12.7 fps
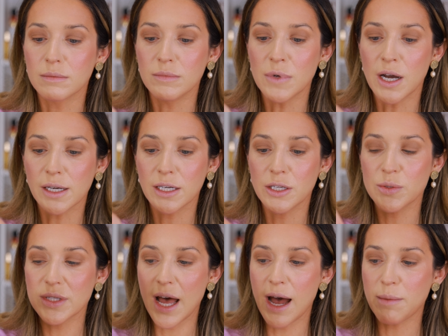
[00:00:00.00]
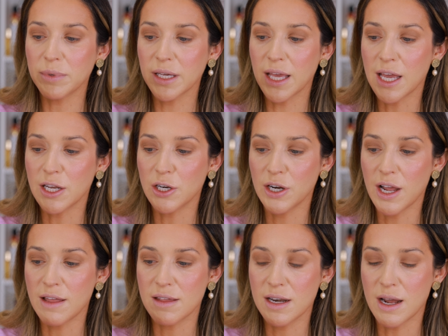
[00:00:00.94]
I'm not going to use the applicator,
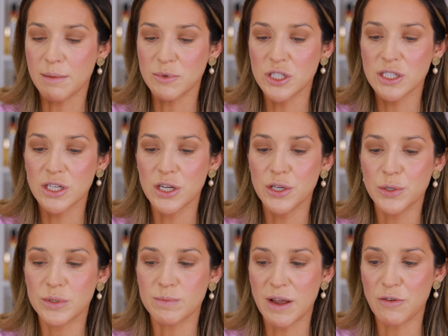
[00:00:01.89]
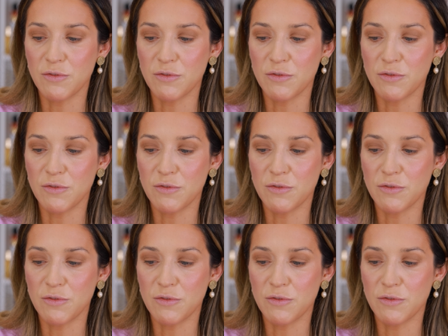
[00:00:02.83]
and then I'm just going to use my